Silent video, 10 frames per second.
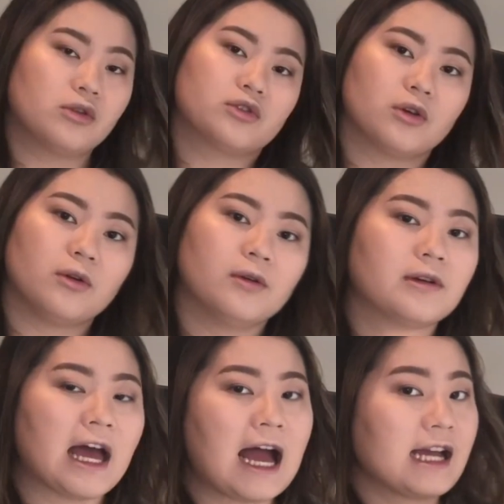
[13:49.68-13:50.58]

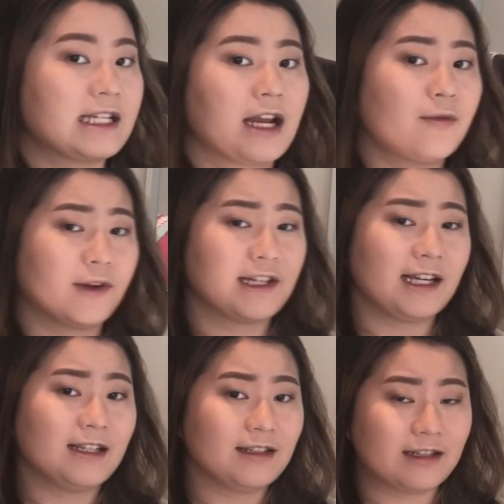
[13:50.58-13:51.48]
usual eyeshadow
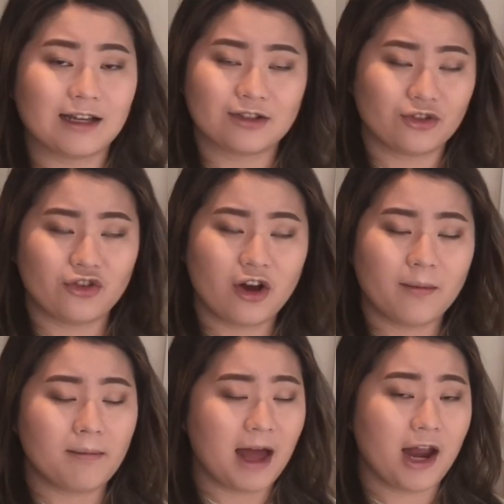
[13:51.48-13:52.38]
routine does
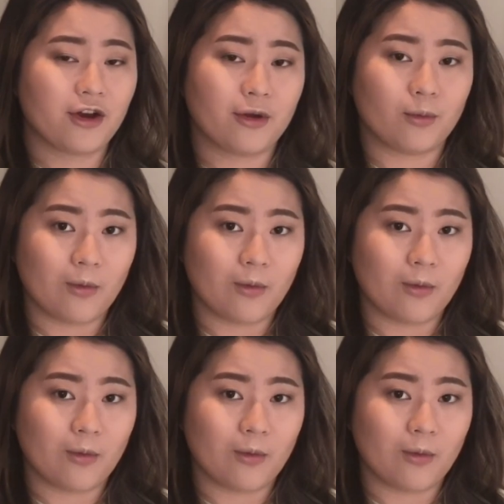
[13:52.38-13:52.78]
not matter